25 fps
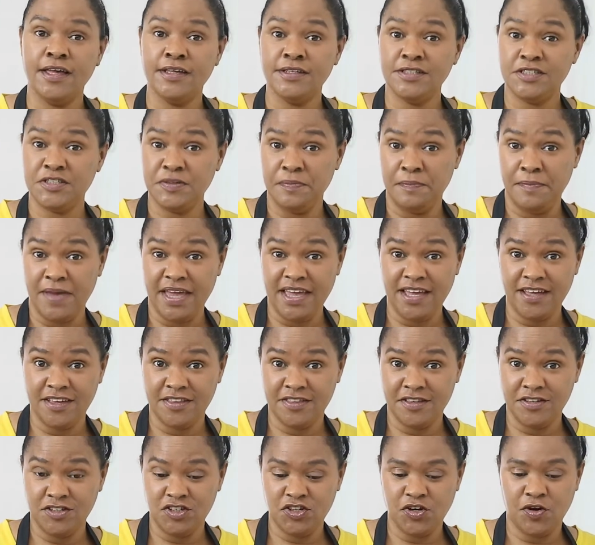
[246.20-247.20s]
To
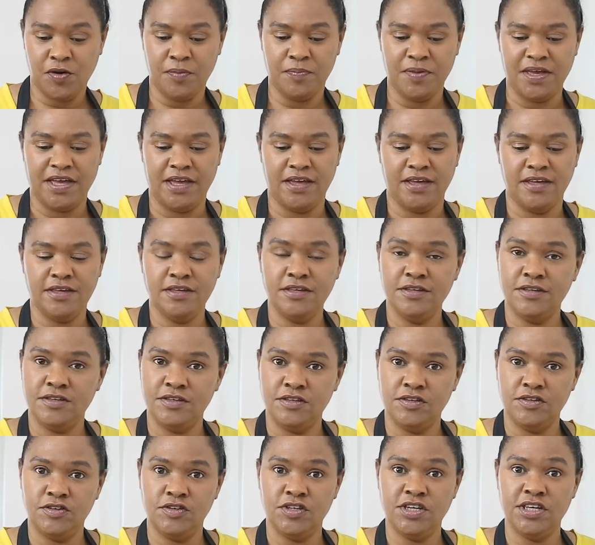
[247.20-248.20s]
make the topping,
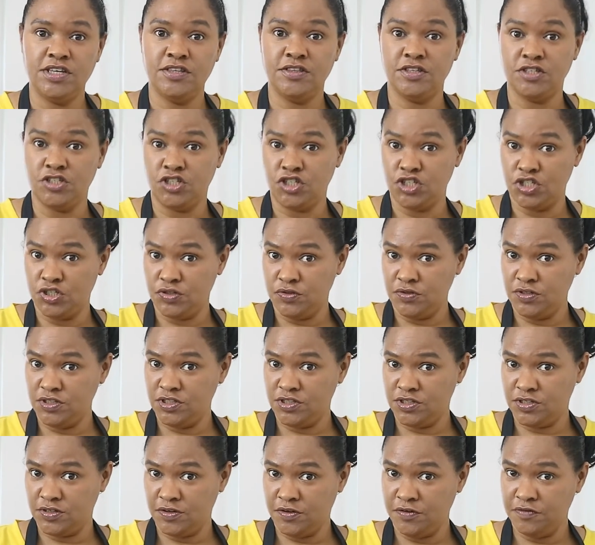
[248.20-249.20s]
you need the
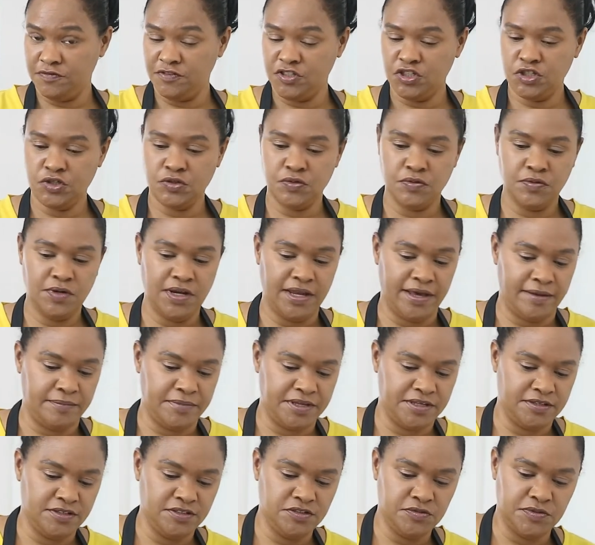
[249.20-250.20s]
juice of 2
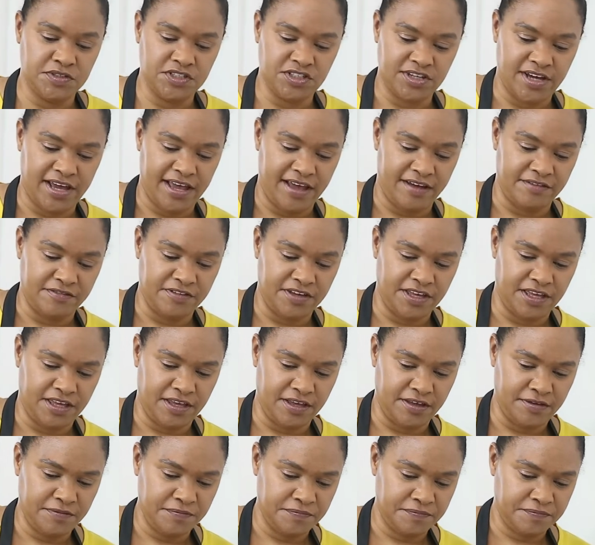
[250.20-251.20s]
lemons, which I have
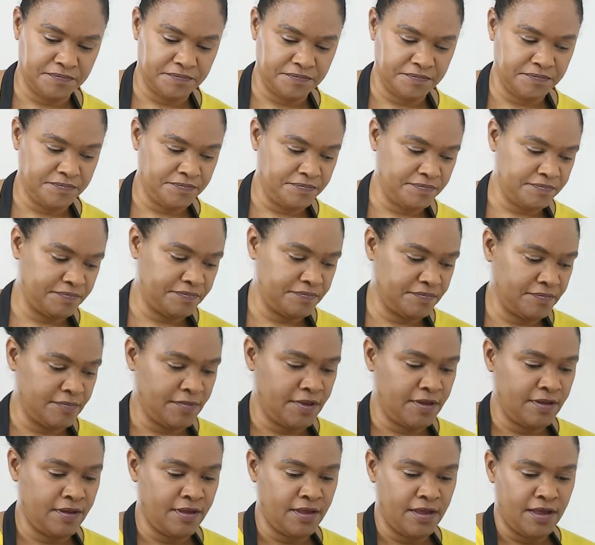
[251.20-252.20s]
here,
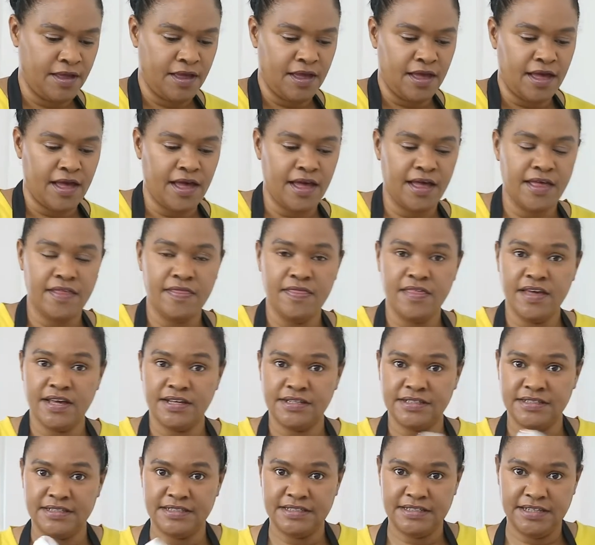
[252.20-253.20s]
and
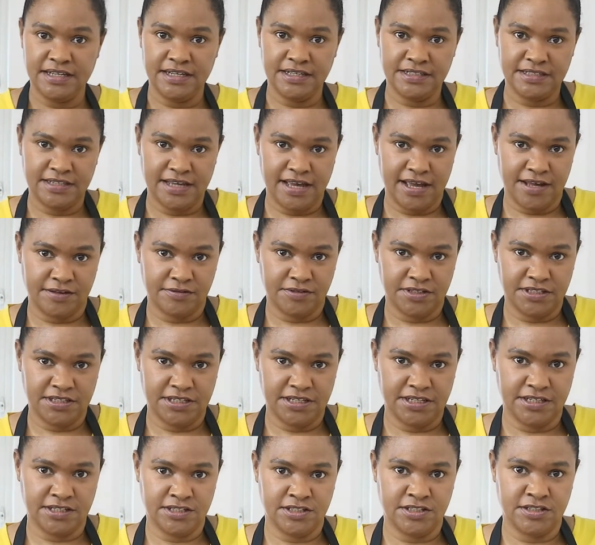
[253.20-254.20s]
then 6
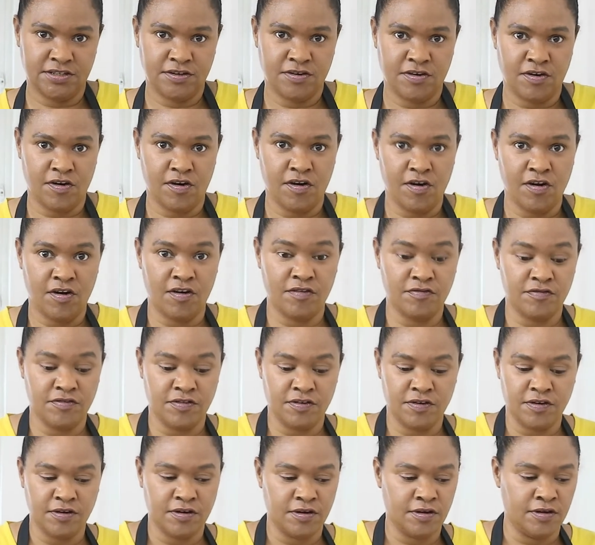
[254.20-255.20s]
ounces of
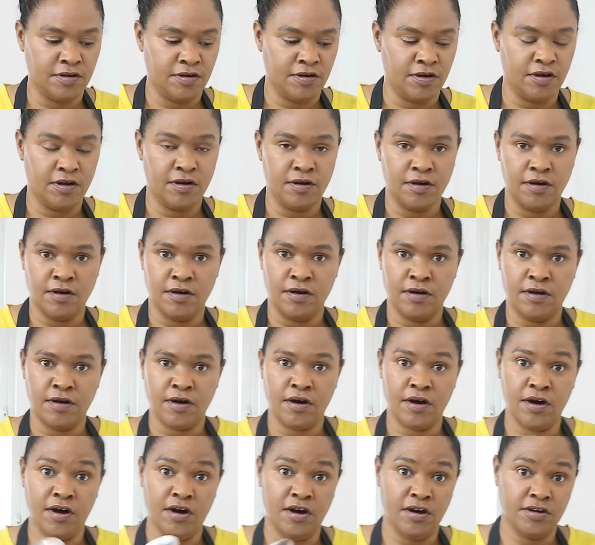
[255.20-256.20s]

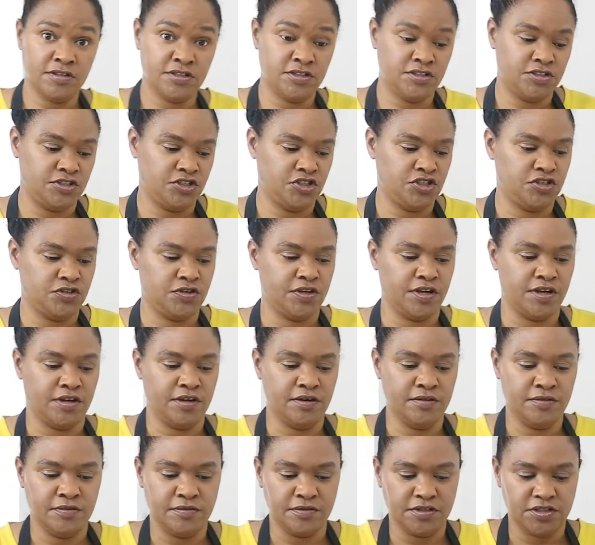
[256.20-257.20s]
caster
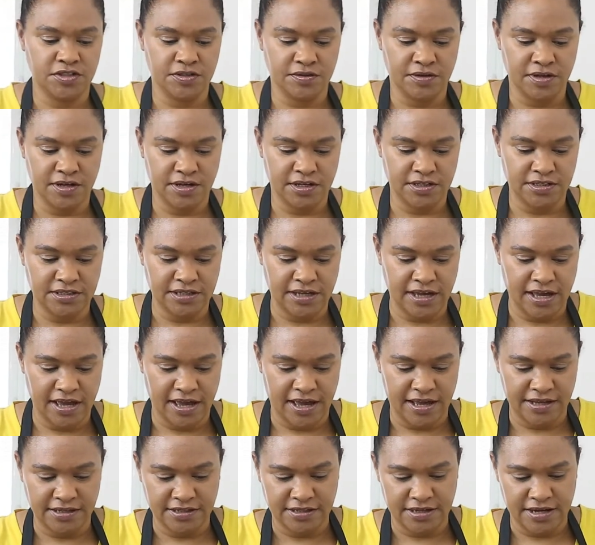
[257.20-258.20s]
sugar, which I'm going to
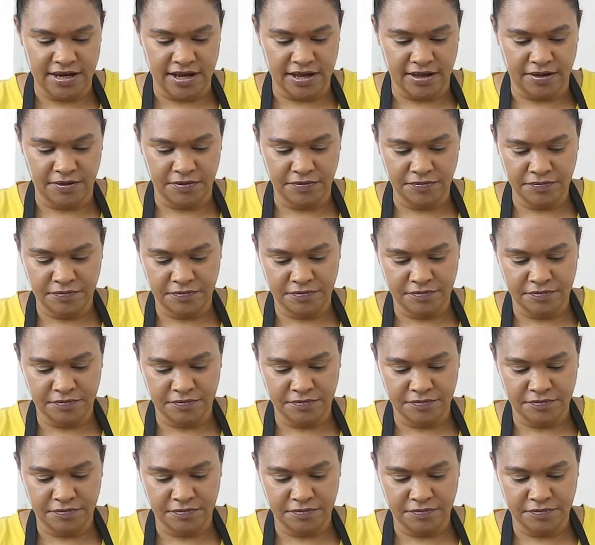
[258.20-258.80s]
add now,